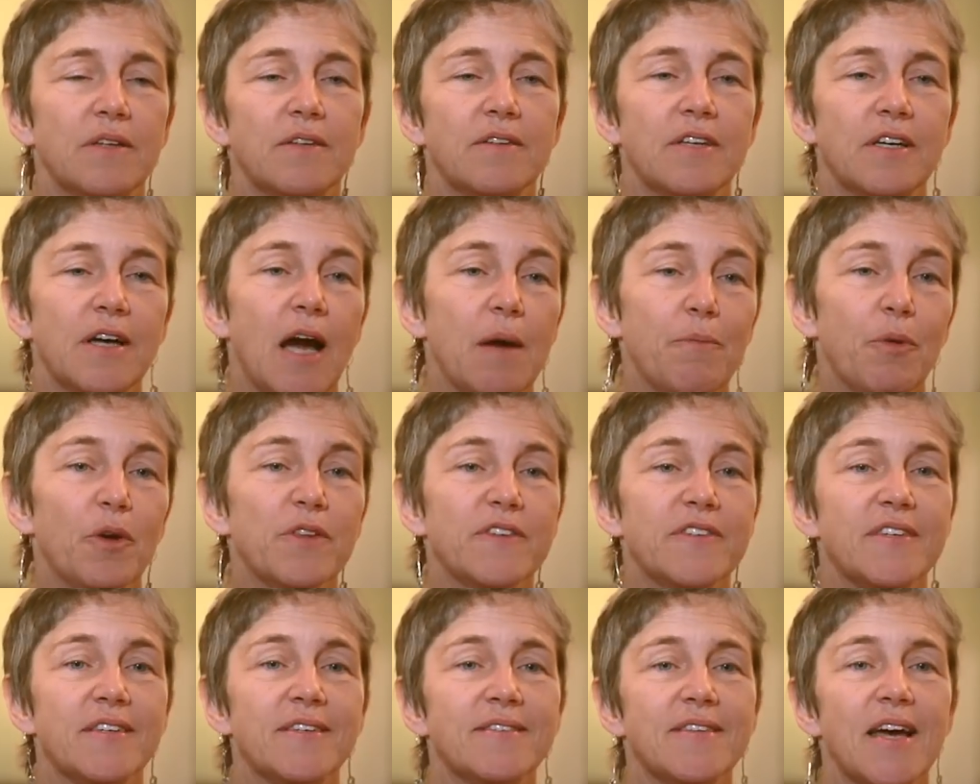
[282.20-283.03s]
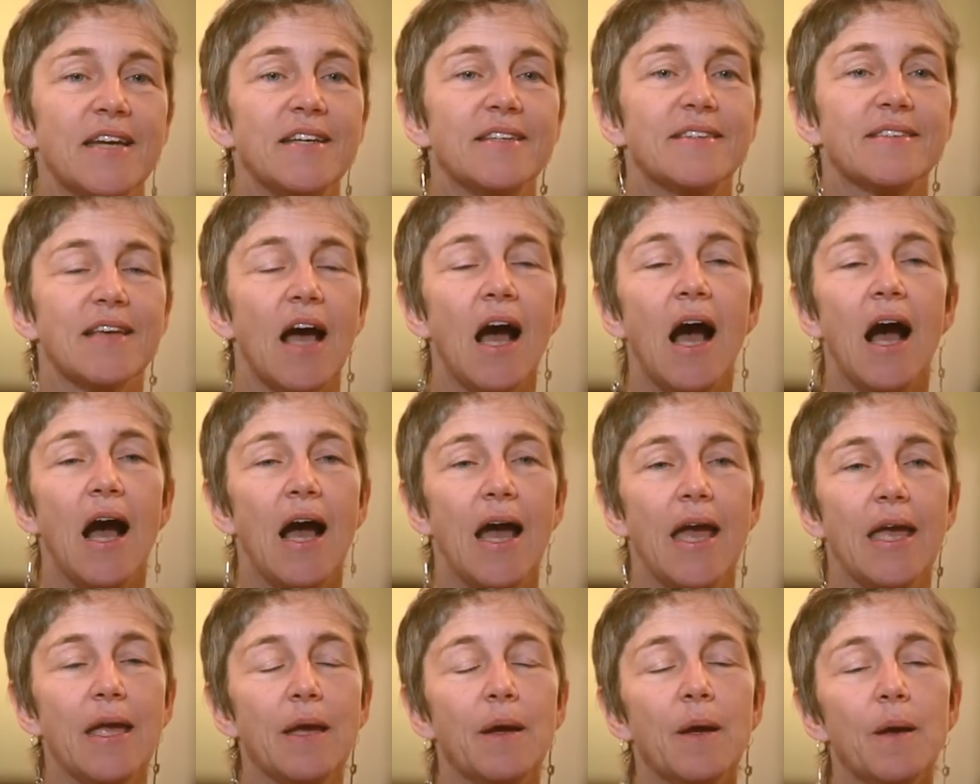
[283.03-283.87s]
the hypothesis that it's
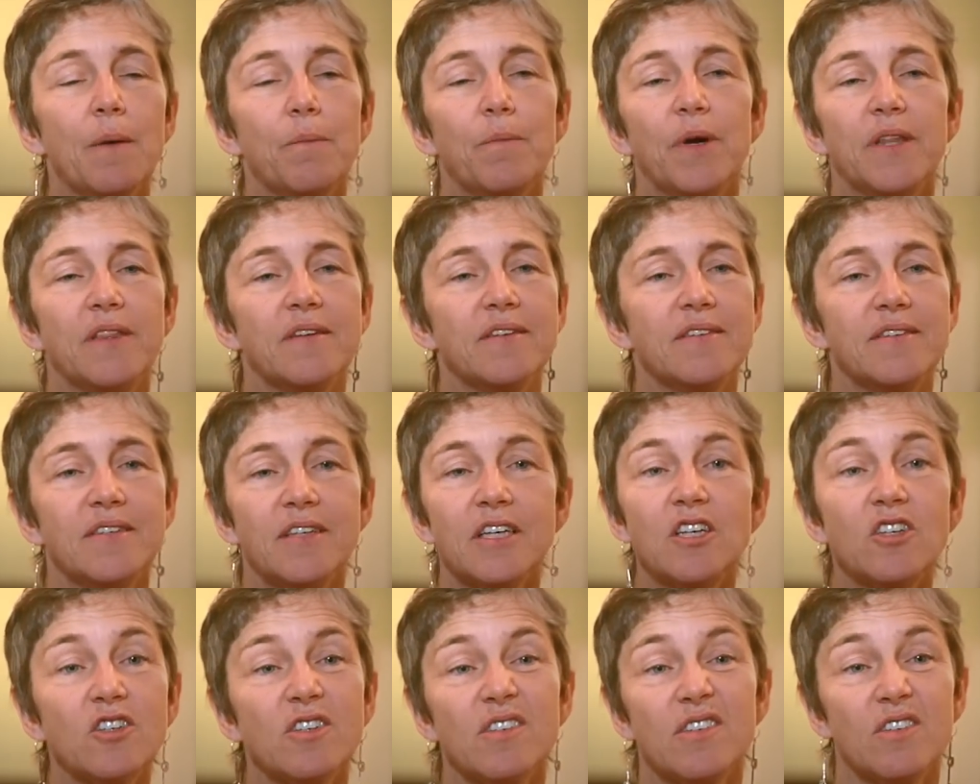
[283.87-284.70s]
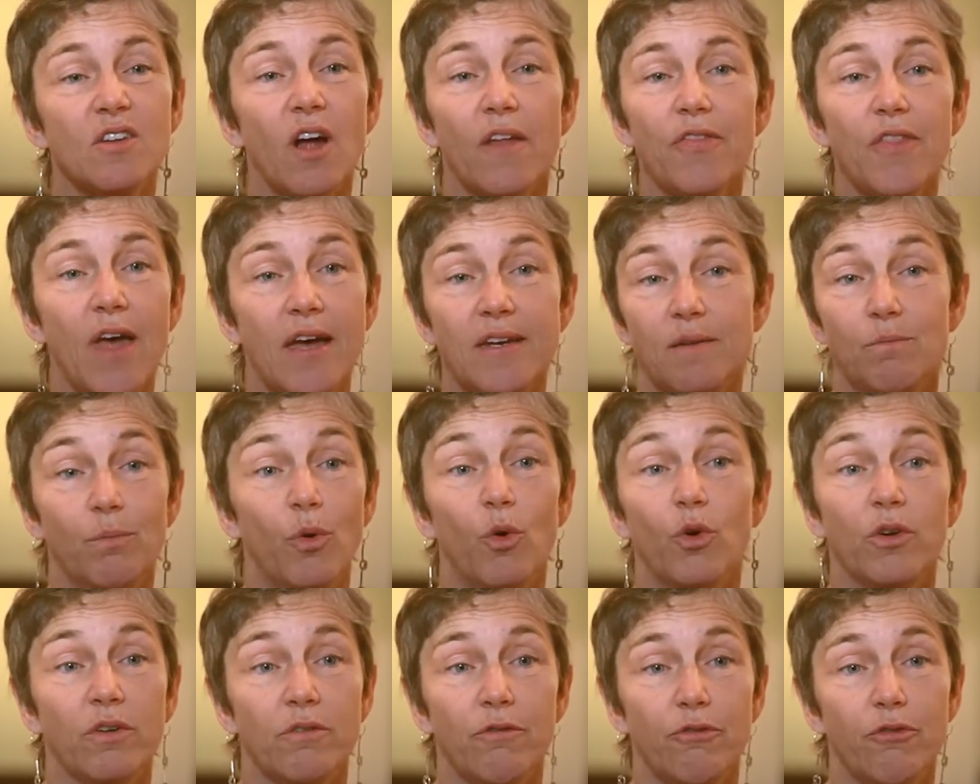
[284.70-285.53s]
I, but the distinction is not that
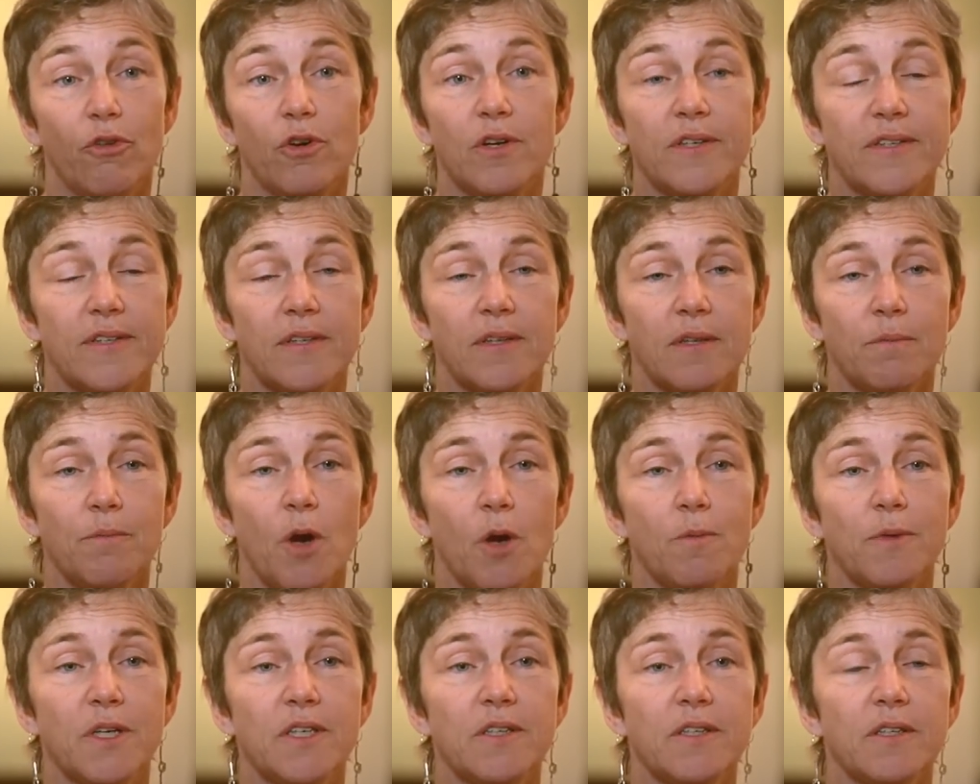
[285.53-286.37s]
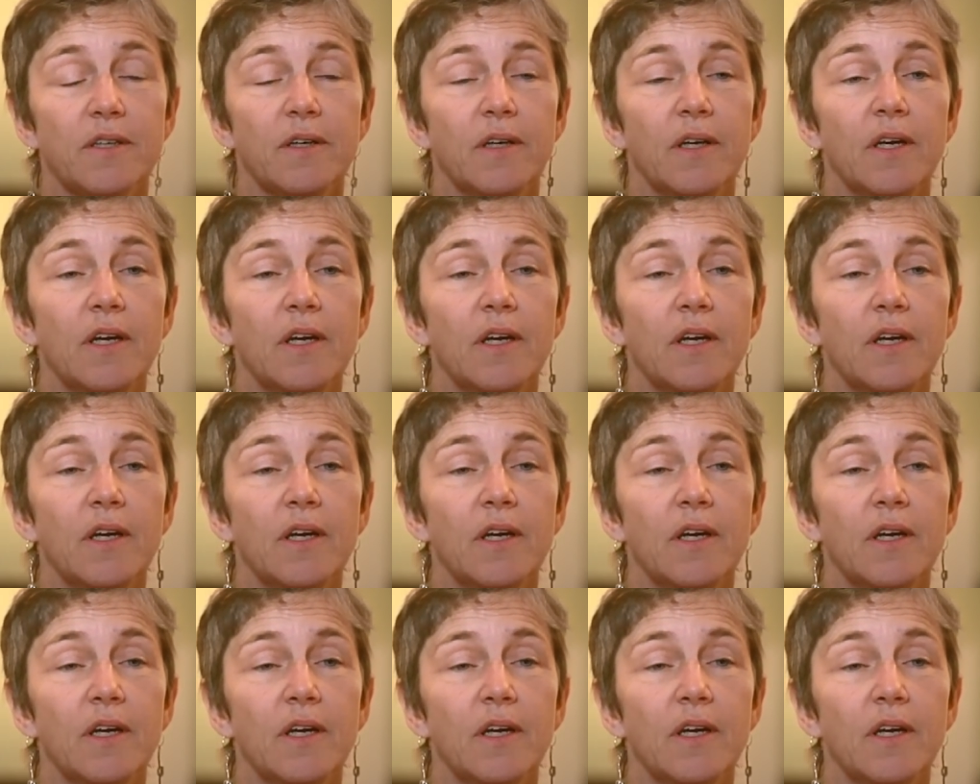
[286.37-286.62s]
important for us at the moment.